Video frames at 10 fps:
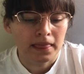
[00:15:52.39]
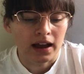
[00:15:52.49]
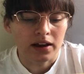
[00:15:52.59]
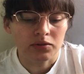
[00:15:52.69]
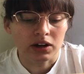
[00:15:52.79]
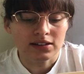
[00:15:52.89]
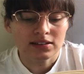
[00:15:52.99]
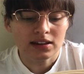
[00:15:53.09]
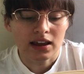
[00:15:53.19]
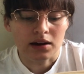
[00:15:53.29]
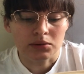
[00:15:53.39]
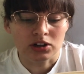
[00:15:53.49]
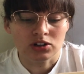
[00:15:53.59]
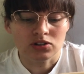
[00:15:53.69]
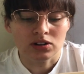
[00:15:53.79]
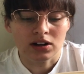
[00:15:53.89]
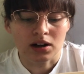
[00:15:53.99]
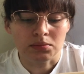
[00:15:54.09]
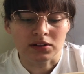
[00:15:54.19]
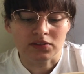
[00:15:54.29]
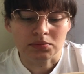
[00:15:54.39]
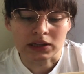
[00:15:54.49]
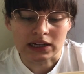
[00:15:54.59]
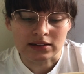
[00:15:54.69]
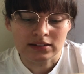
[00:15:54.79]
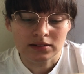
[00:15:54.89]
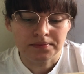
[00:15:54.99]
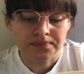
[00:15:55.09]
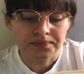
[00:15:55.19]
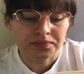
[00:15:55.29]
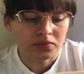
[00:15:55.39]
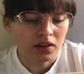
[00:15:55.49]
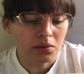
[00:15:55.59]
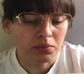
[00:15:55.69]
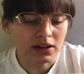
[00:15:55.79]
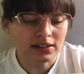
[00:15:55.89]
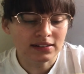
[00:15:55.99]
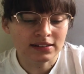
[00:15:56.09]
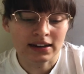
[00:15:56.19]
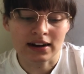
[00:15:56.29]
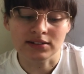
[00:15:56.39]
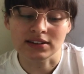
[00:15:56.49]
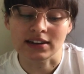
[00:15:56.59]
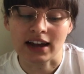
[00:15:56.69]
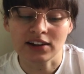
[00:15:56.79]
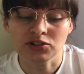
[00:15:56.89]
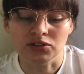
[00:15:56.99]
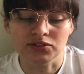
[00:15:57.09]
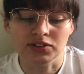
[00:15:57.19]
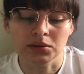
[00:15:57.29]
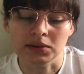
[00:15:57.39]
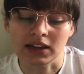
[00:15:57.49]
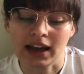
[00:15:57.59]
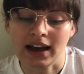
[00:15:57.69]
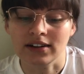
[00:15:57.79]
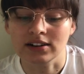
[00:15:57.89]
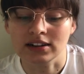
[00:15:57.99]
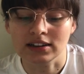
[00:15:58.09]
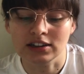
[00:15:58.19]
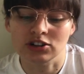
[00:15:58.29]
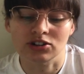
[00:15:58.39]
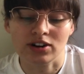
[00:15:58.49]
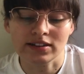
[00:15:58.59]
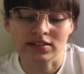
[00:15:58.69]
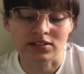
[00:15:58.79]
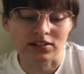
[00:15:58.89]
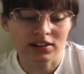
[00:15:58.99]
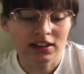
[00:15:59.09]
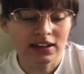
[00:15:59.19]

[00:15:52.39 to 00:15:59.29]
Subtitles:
I raise the camera and shoot a couple of plays. Brendan said I was a natural filming how to clean your tricycle.